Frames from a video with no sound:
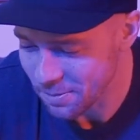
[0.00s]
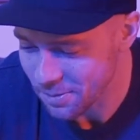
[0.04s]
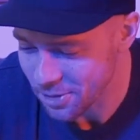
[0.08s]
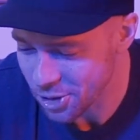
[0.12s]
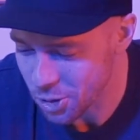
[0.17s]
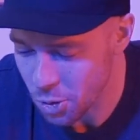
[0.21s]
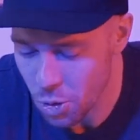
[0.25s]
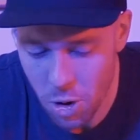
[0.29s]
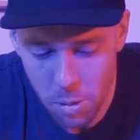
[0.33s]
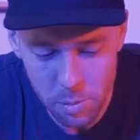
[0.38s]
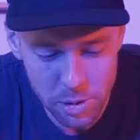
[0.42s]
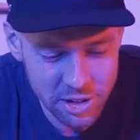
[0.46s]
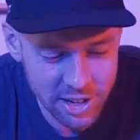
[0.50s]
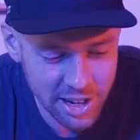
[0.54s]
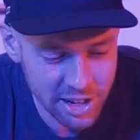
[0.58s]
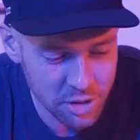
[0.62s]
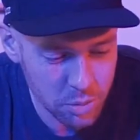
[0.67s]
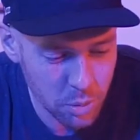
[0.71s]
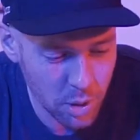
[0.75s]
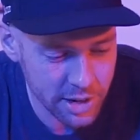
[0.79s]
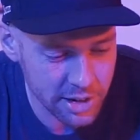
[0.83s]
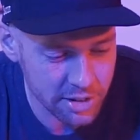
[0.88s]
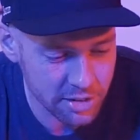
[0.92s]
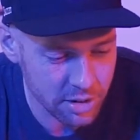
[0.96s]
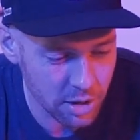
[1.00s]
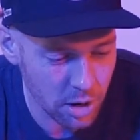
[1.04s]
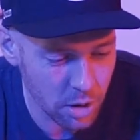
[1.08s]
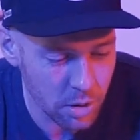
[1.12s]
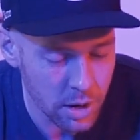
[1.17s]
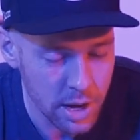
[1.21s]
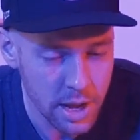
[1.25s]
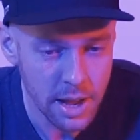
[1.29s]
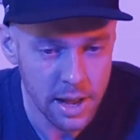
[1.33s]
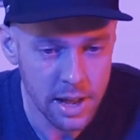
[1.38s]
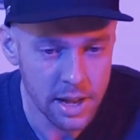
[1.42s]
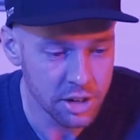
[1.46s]
So we're almost at 20.
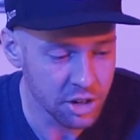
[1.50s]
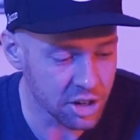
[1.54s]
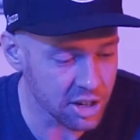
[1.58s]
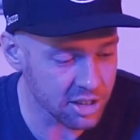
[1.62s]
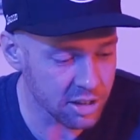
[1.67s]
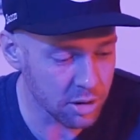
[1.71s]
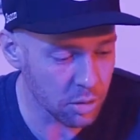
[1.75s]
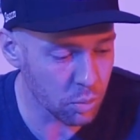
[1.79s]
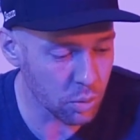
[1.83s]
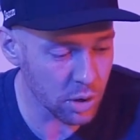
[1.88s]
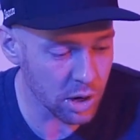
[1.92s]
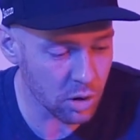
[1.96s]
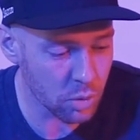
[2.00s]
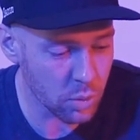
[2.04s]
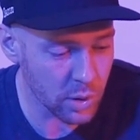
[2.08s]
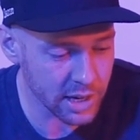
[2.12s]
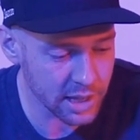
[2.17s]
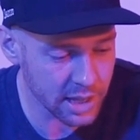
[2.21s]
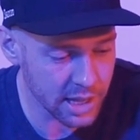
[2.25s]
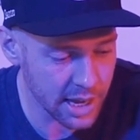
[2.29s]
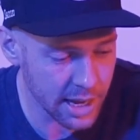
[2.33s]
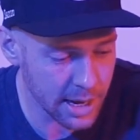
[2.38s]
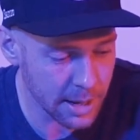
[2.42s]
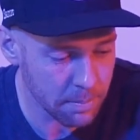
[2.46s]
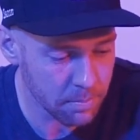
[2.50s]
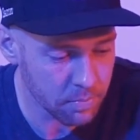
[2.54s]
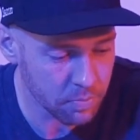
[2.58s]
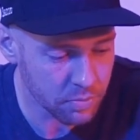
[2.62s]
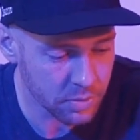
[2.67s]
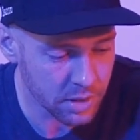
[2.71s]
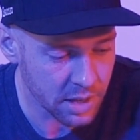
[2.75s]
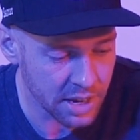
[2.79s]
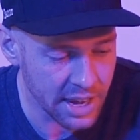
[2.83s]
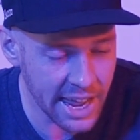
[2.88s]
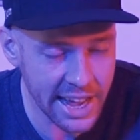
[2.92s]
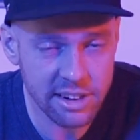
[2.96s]
So just a real quick thing.
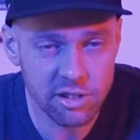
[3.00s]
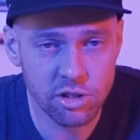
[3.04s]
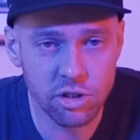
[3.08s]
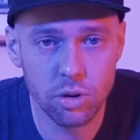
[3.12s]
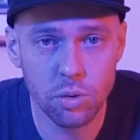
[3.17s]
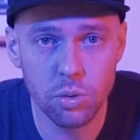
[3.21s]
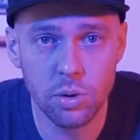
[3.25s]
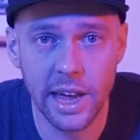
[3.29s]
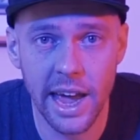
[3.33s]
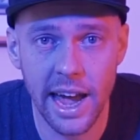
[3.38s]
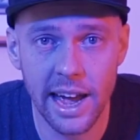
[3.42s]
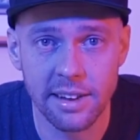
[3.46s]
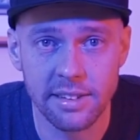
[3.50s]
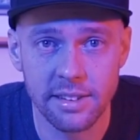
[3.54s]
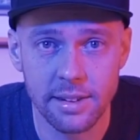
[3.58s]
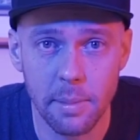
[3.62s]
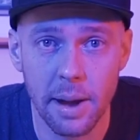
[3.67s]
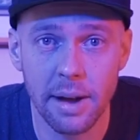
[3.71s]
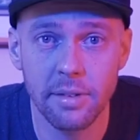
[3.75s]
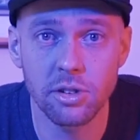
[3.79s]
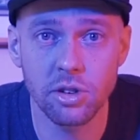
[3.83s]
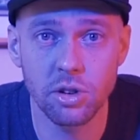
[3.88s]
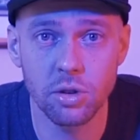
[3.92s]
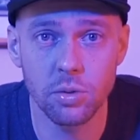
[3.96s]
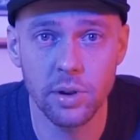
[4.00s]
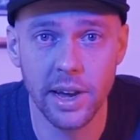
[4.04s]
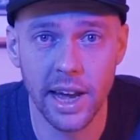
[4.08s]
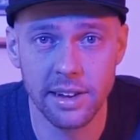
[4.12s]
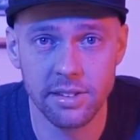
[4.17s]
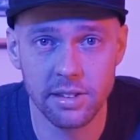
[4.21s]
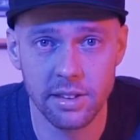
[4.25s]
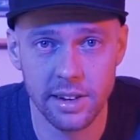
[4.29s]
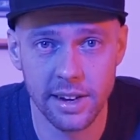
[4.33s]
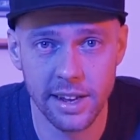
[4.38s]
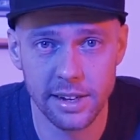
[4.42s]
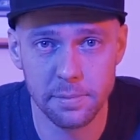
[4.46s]
Next 2 guests. I'm having 2
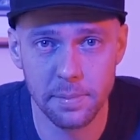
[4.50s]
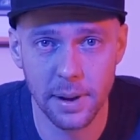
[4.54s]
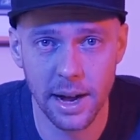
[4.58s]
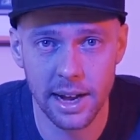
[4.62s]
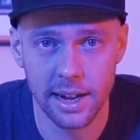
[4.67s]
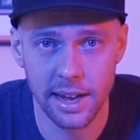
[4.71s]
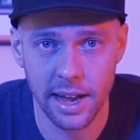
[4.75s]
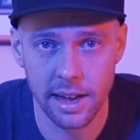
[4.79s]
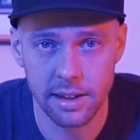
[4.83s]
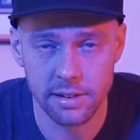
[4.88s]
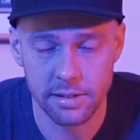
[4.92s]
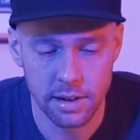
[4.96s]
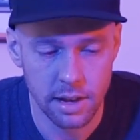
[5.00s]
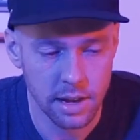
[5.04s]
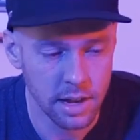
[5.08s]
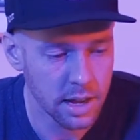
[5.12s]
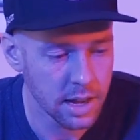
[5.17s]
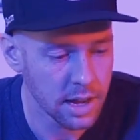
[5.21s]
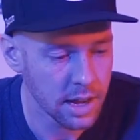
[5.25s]
guests on the next podcast.